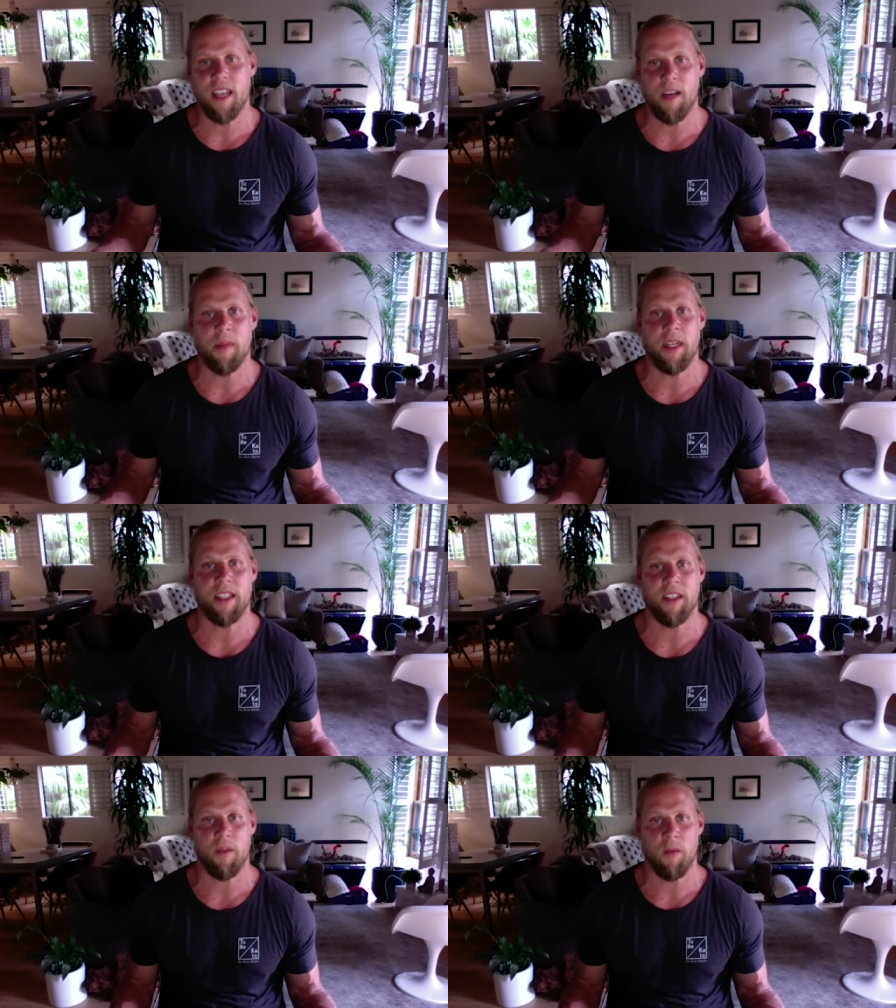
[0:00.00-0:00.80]
company
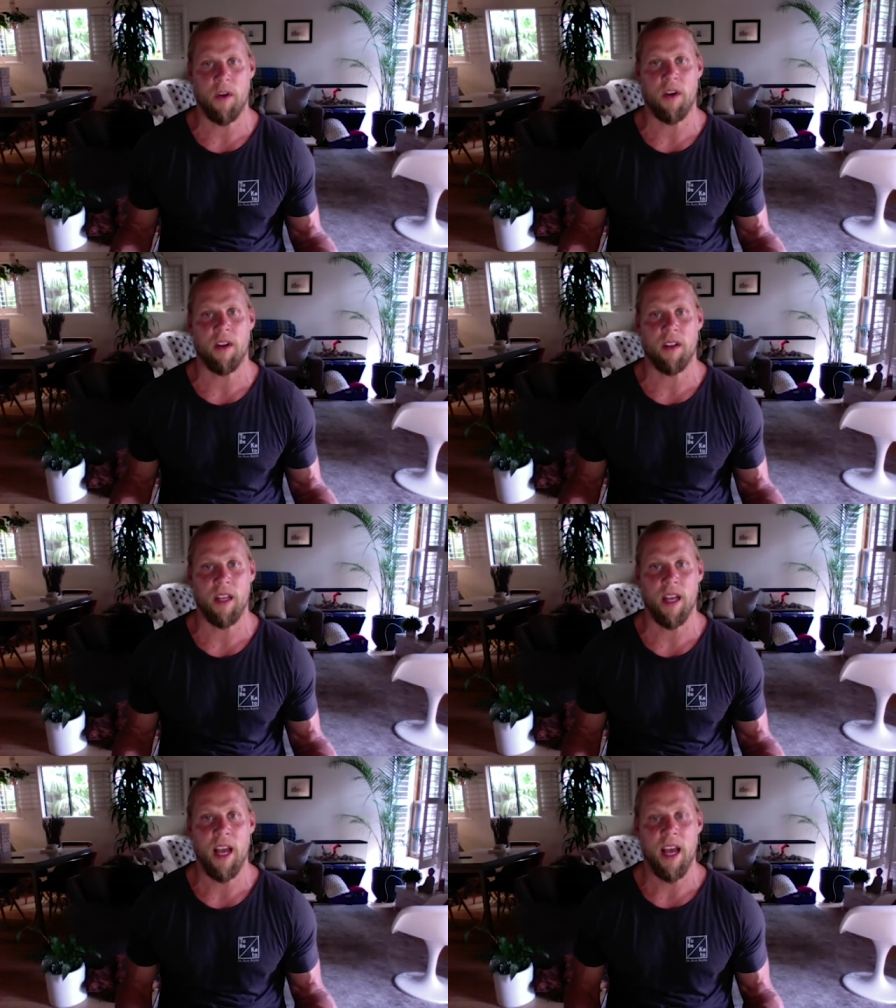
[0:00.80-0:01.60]
in the world
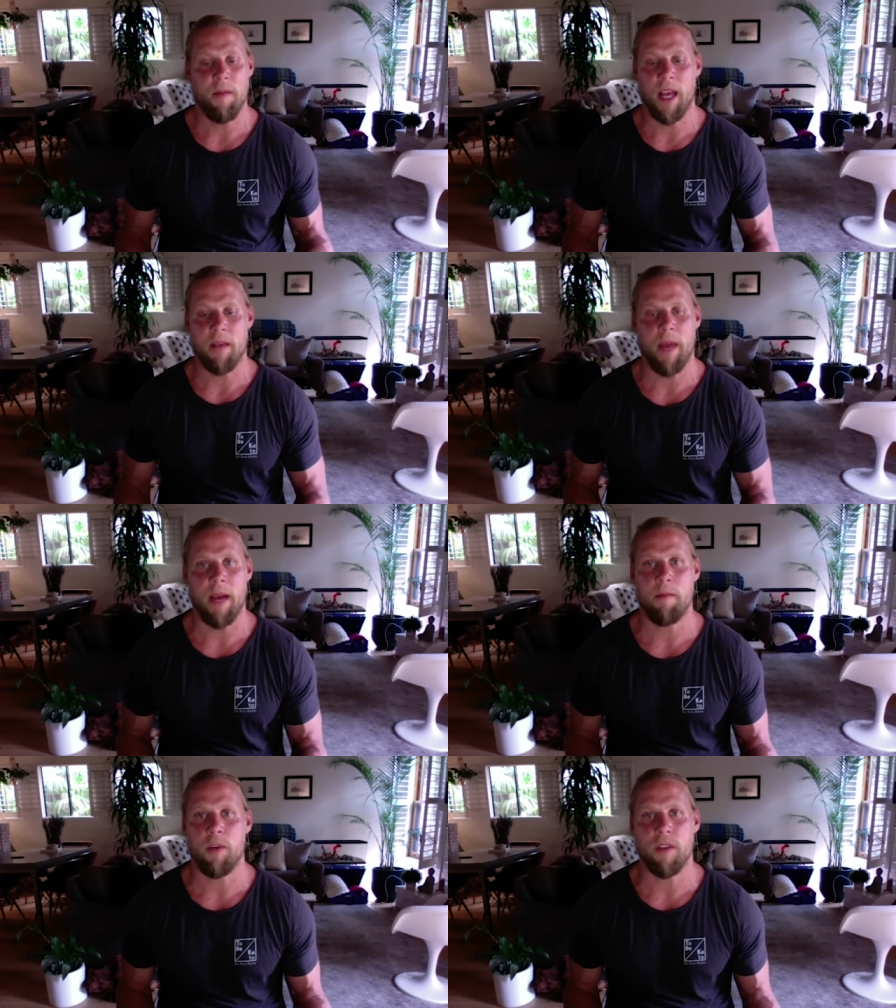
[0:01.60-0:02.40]
like
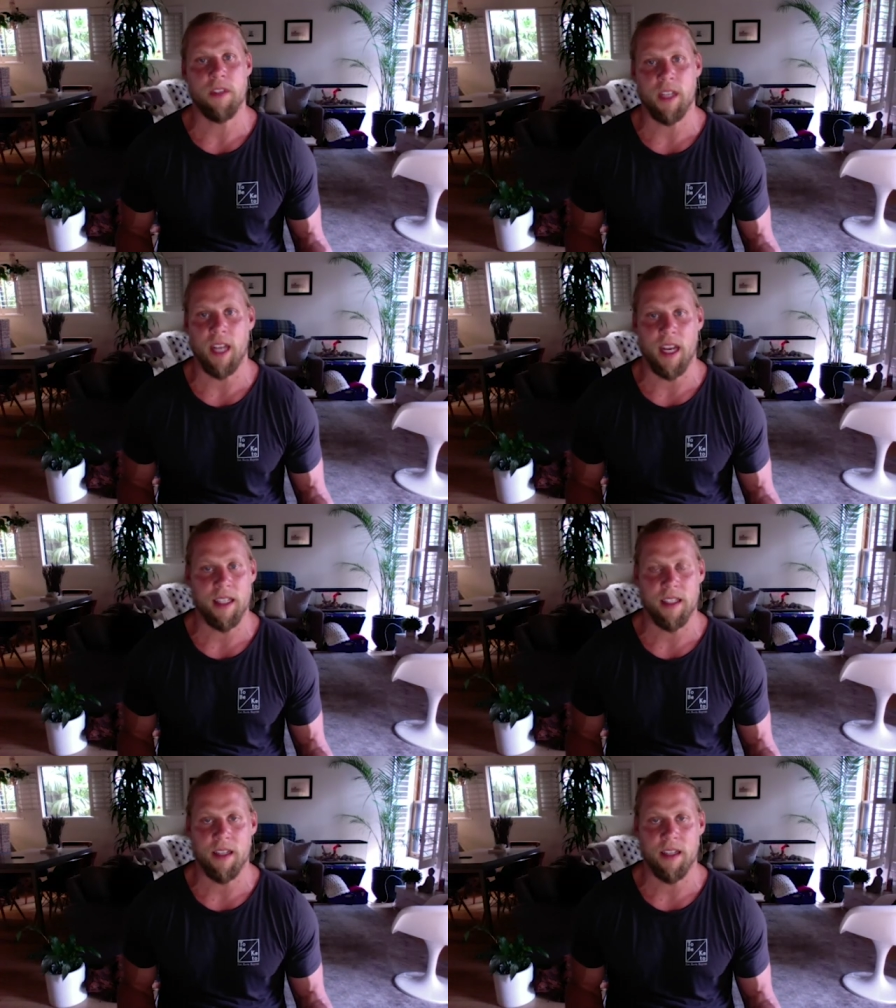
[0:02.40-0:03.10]
bamboozled us